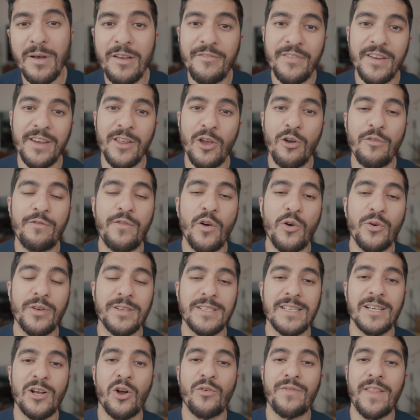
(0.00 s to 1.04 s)
my video
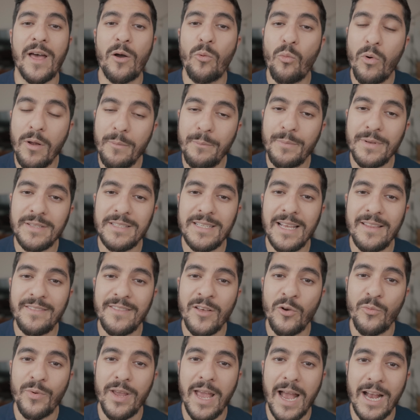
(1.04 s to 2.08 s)
focusing on that one percent
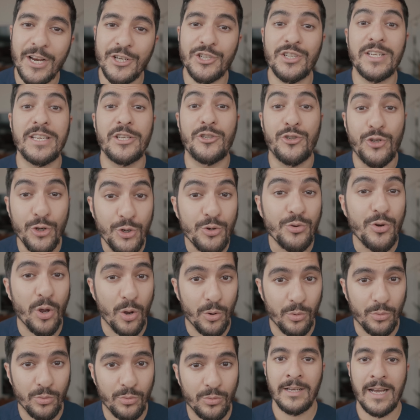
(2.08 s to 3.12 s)
that we actually do
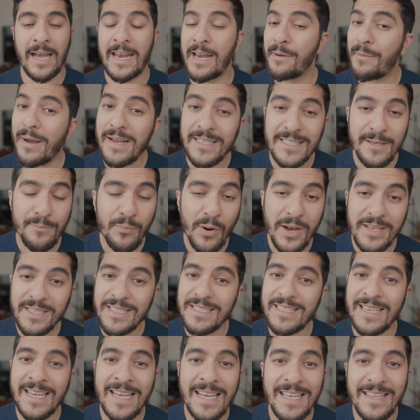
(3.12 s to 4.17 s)
know. And it might surprise you
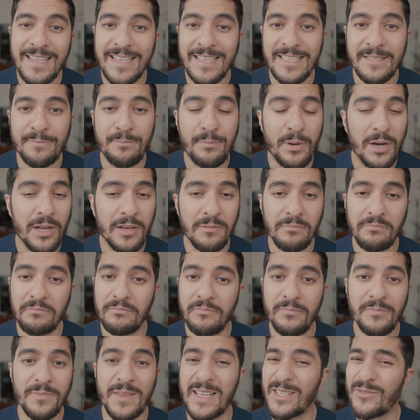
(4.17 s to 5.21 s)
to hear this, but
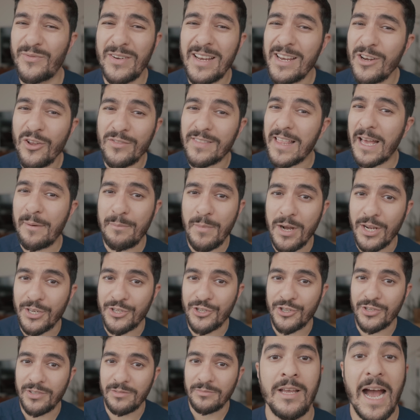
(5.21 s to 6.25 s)
there's really not that
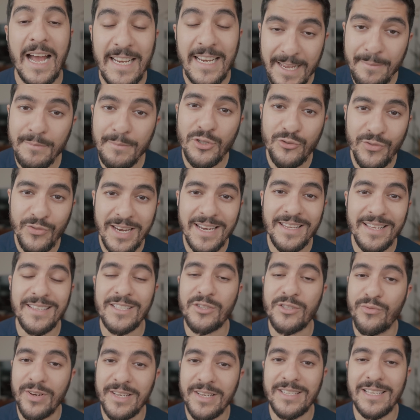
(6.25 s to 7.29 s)
much. I demonstrated
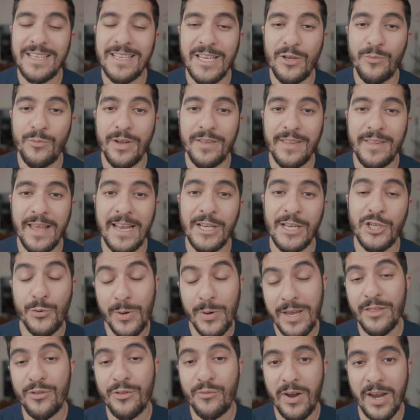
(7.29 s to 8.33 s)
this recently with a
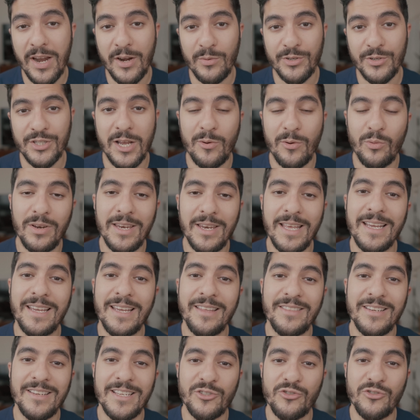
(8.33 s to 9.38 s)
tweet thread, which I will link in
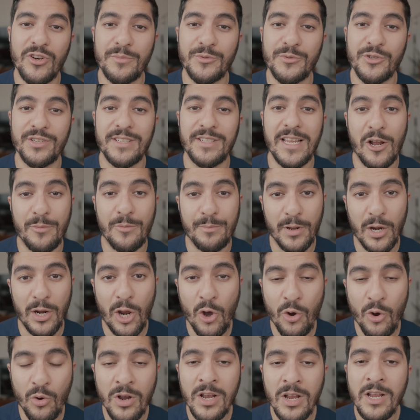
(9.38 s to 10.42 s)
the description down
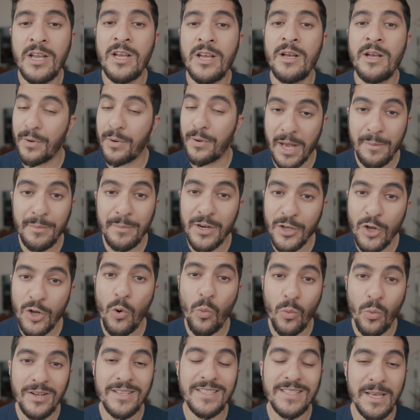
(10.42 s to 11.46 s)
below, but I'm gonna go
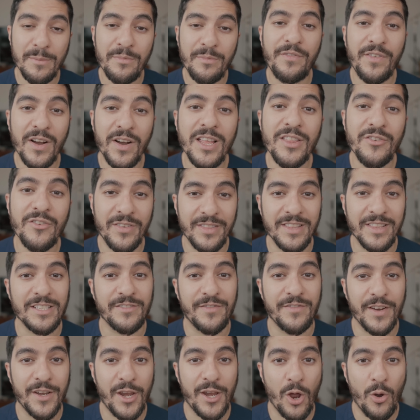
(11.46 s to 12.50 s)
one step further in this
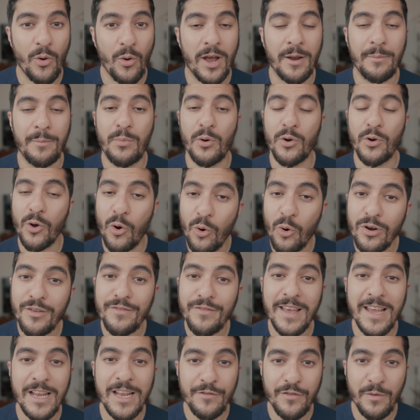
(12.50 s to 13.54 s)
video and put all of
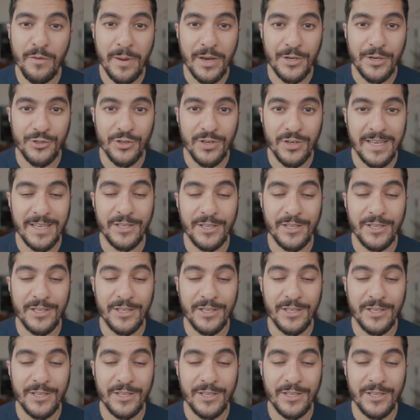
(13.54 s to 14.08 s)
that information